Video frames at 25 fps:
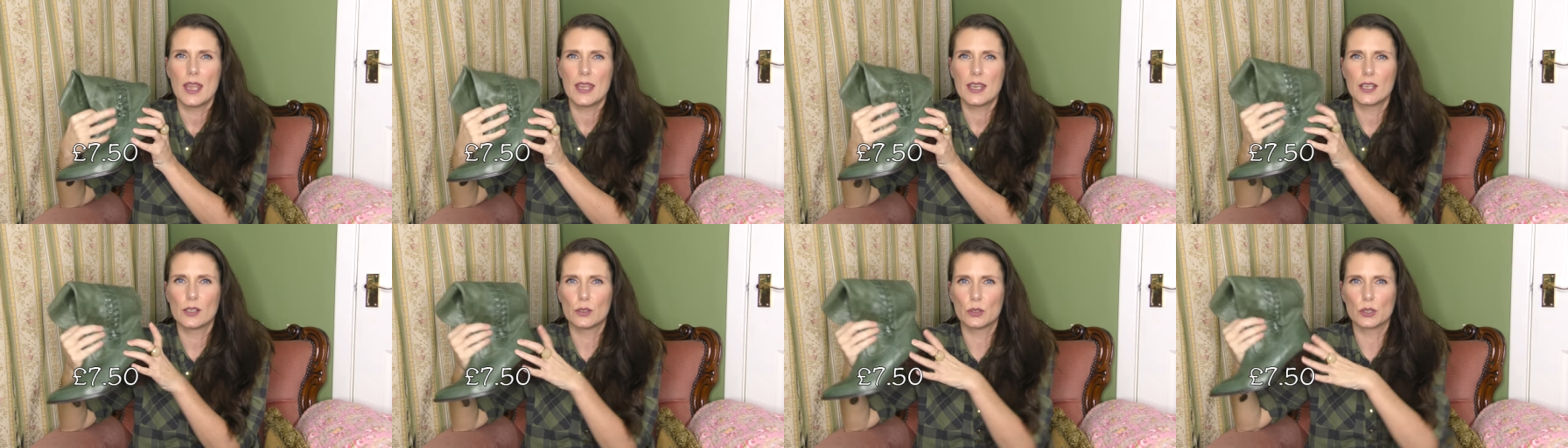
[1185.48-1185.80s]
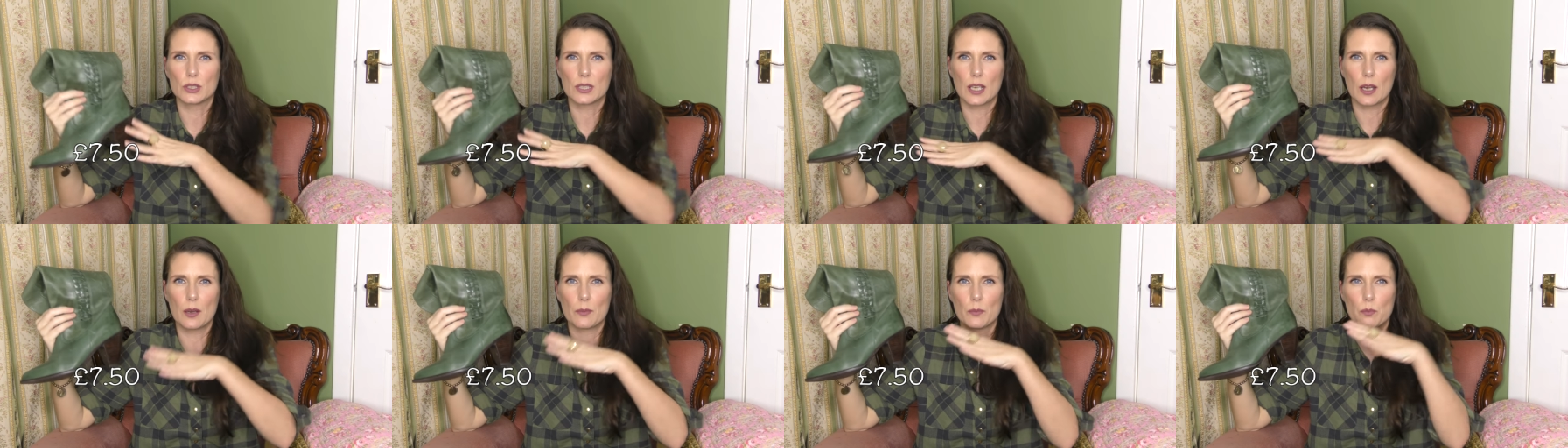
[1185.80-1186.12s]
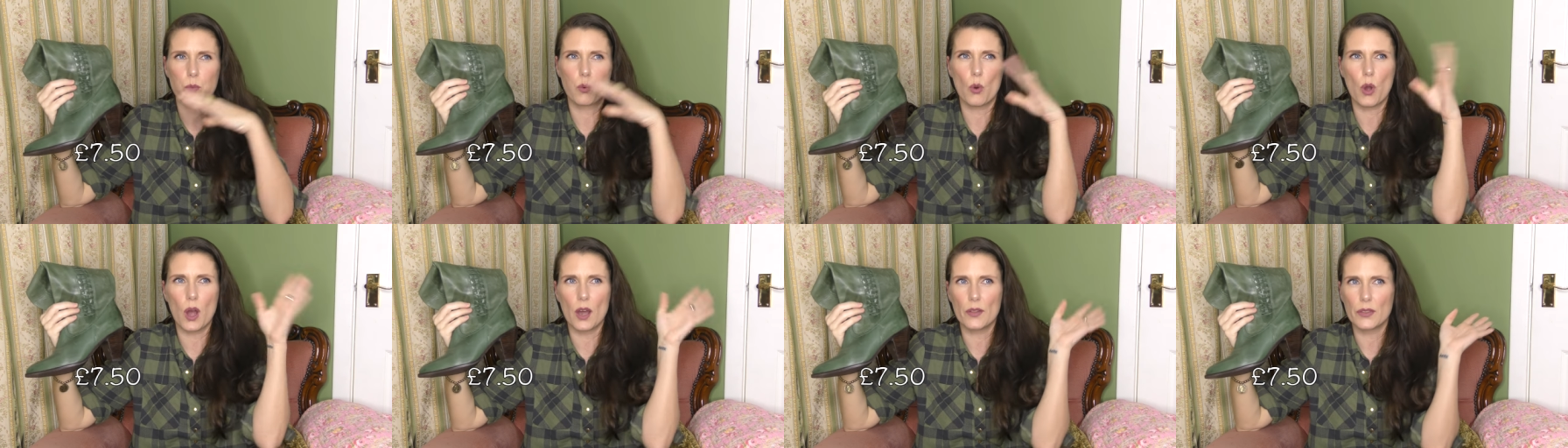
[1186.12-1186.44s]
he looked
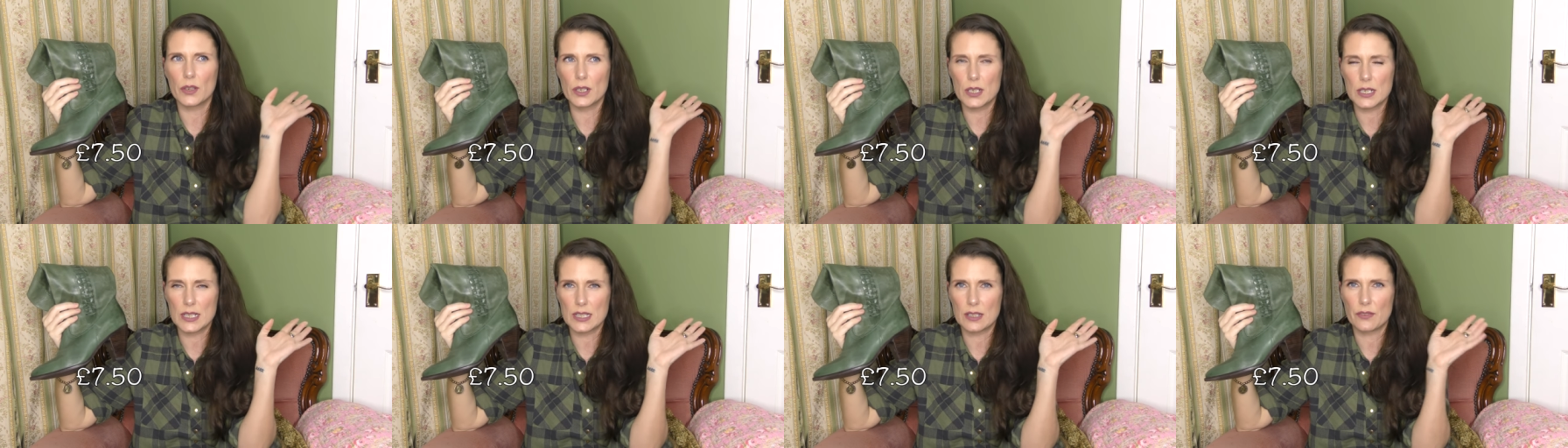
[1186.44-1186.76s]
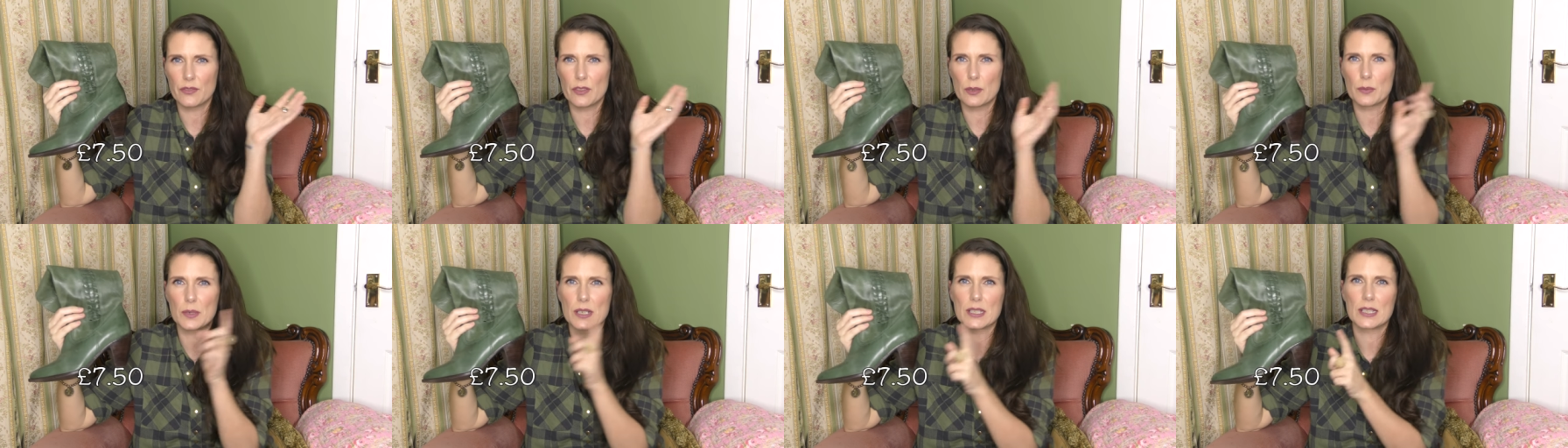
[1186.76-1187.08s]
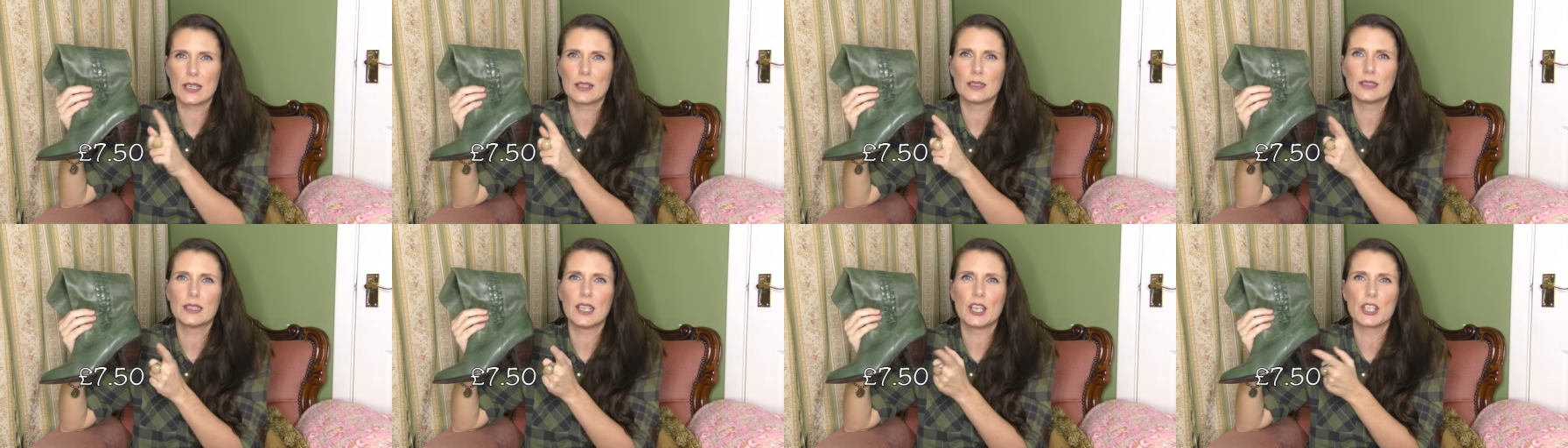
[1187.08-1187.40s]
up what other stuff they were
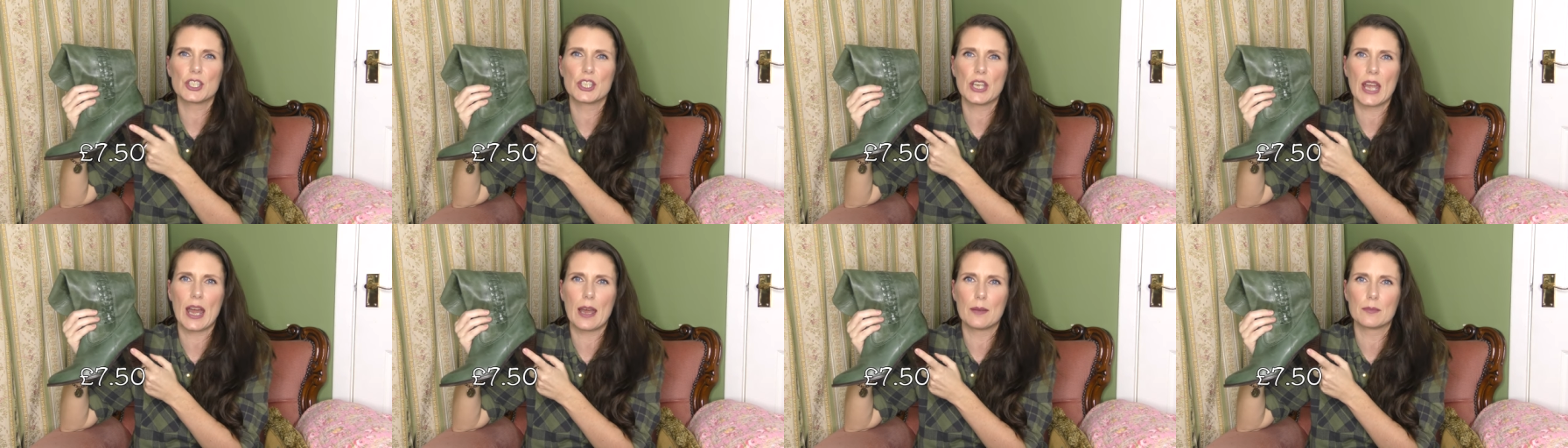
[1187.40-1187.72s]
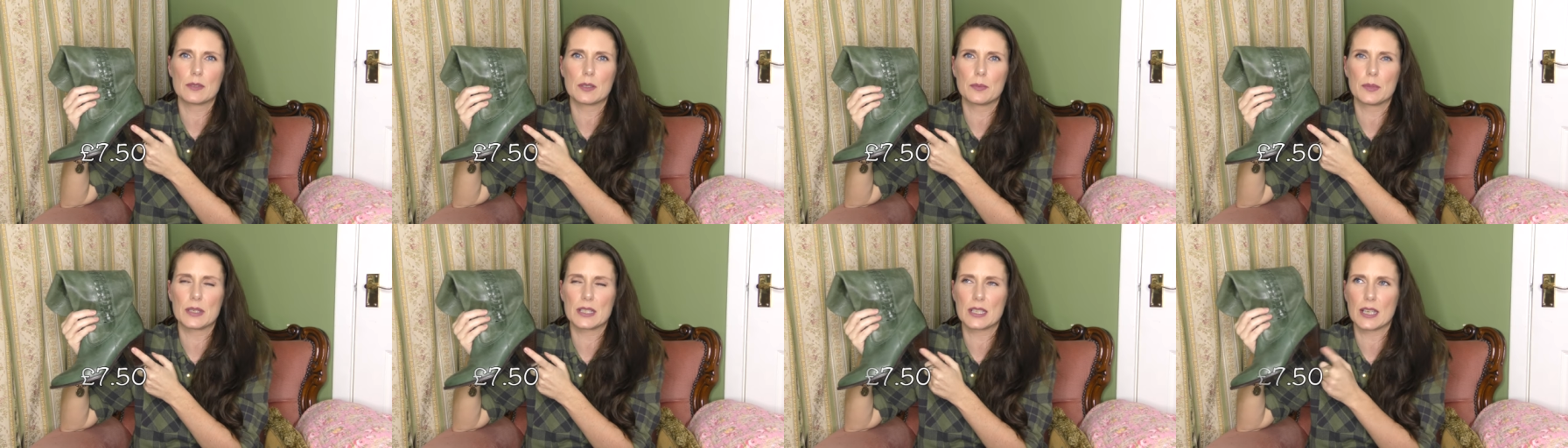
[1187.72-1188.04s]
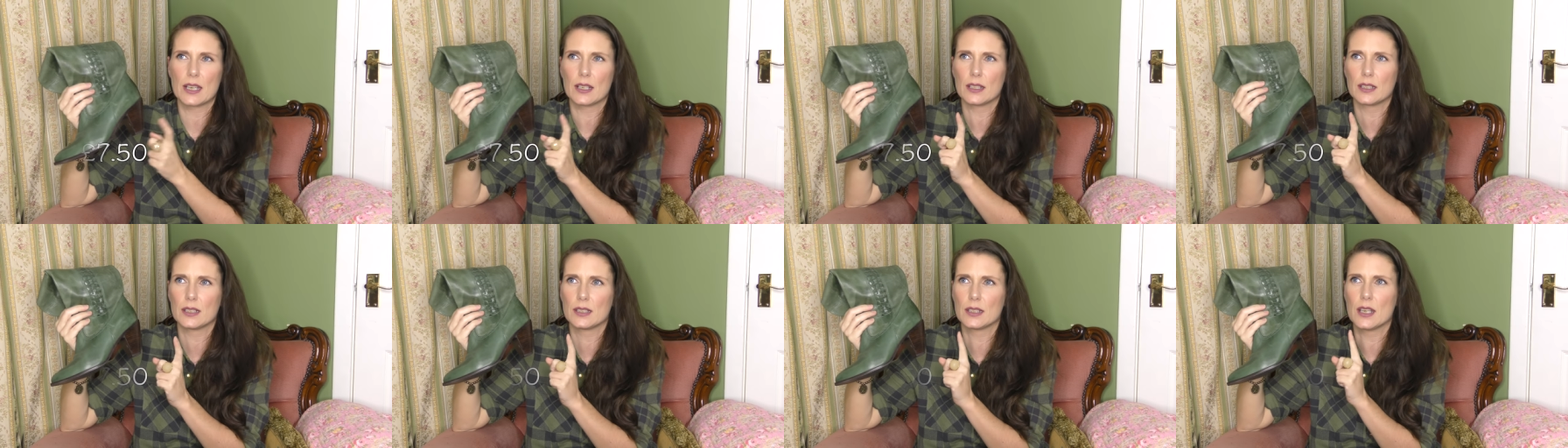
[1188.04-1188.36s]
selling and she happened to be
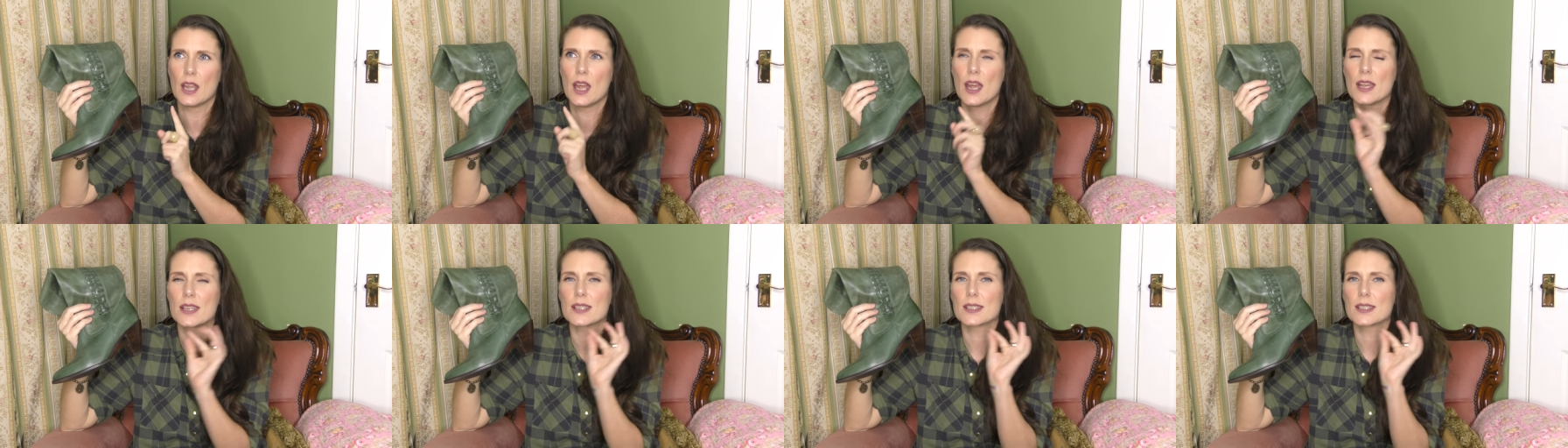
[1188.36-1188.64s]
selling